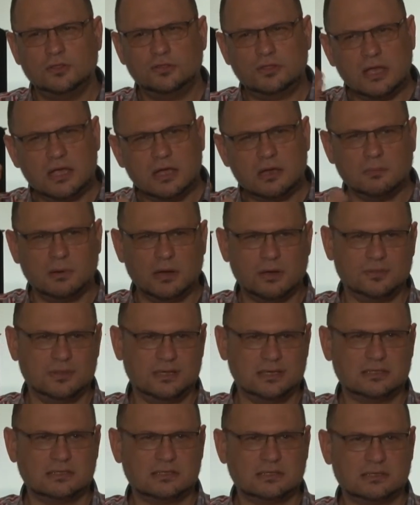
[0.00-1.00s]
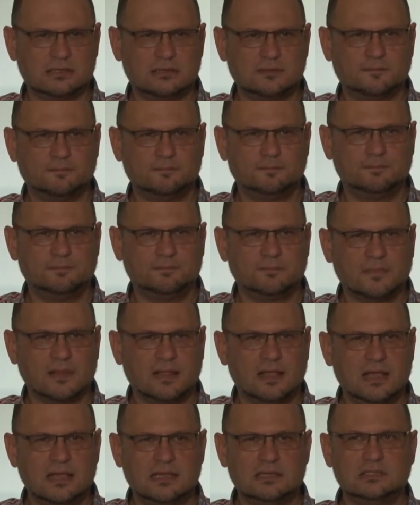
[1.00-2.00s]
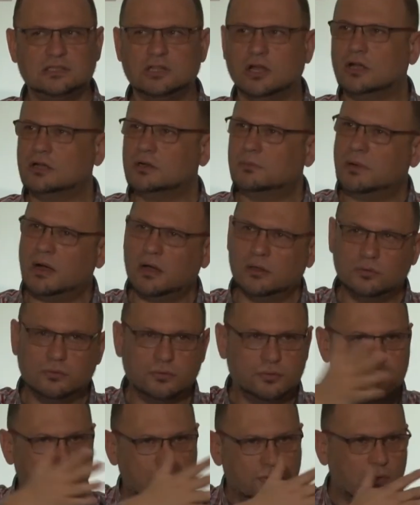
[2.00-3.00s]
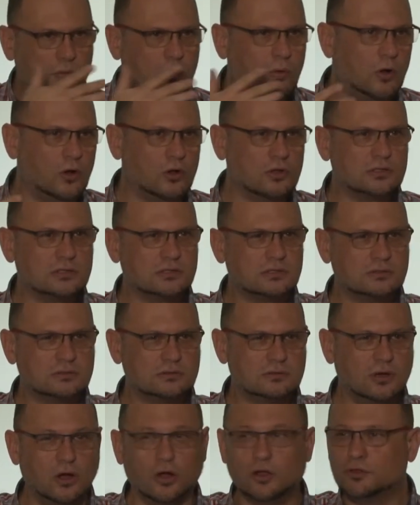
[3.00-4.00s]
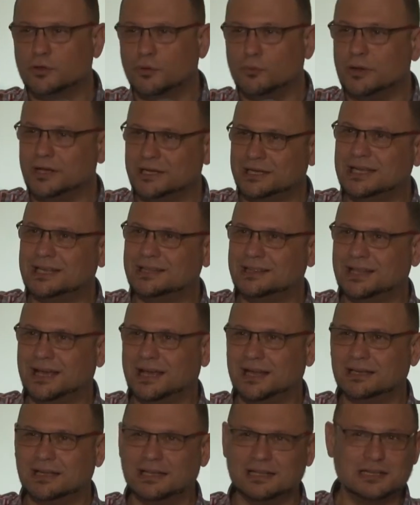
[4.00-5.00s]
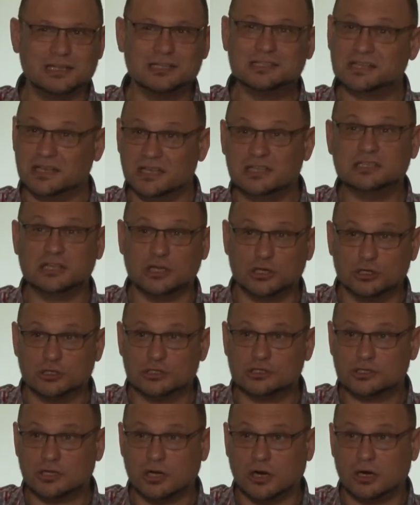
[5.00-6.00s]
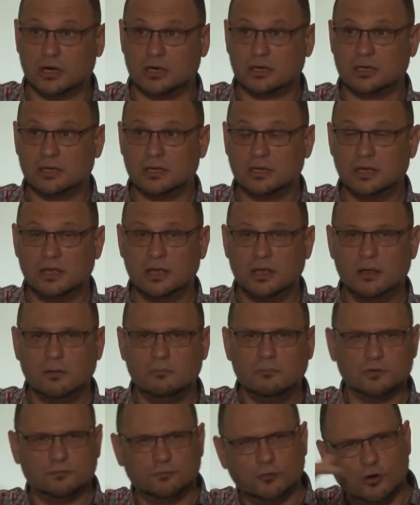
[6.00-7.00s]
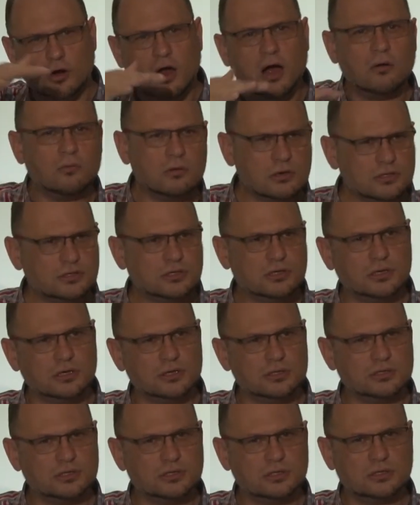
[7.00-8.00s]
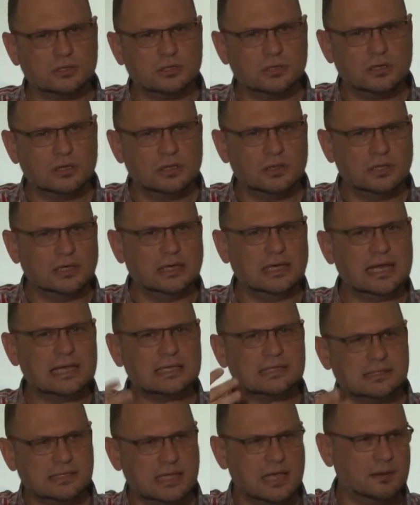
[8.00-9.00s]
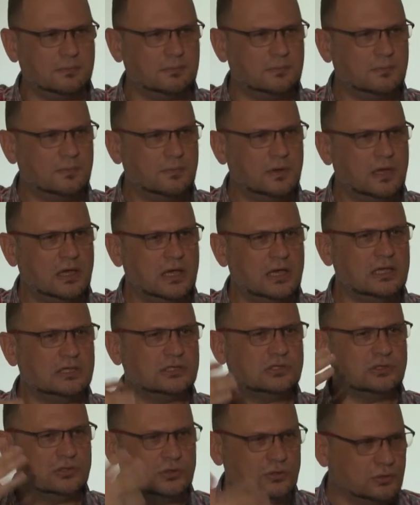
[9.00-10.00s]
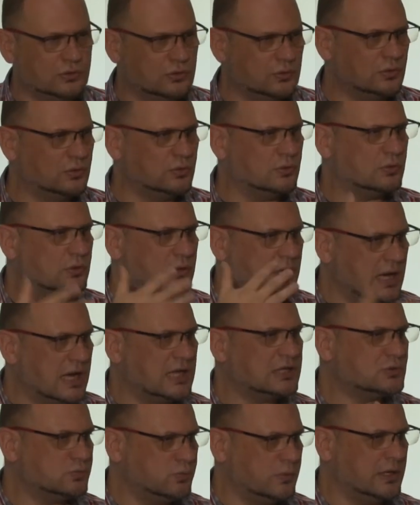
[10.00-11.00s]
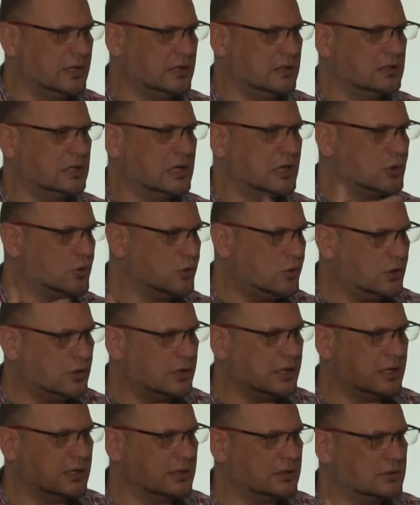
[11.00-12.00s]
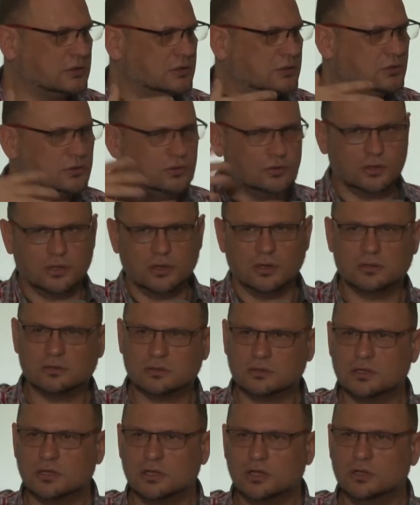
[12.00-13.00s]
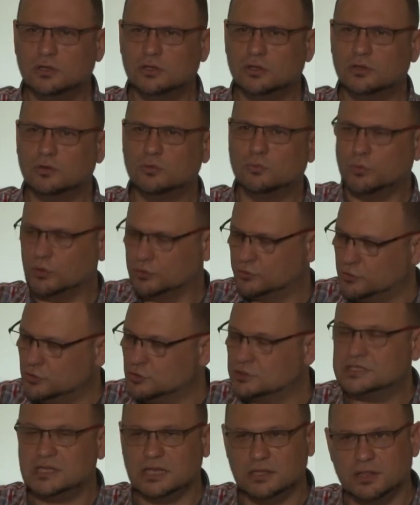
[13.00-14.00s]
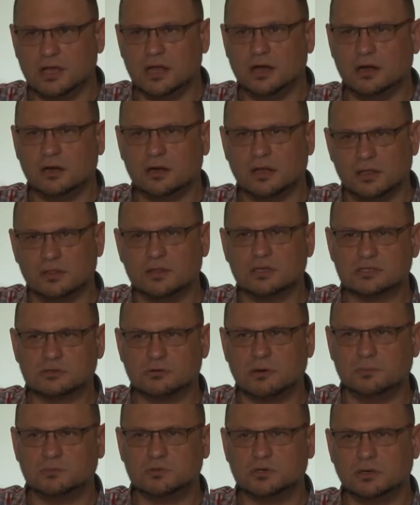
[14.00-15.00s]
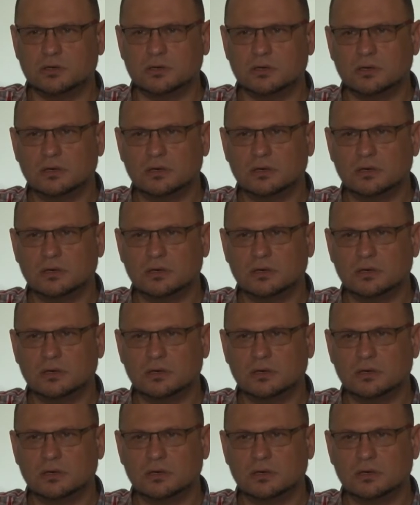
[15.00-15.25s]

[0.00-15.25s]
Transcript: think about this. It's not about the walls, although we did that, and it's, it's a good start. But for our church, the next step is to do God's will according to the what you see there in the scripture.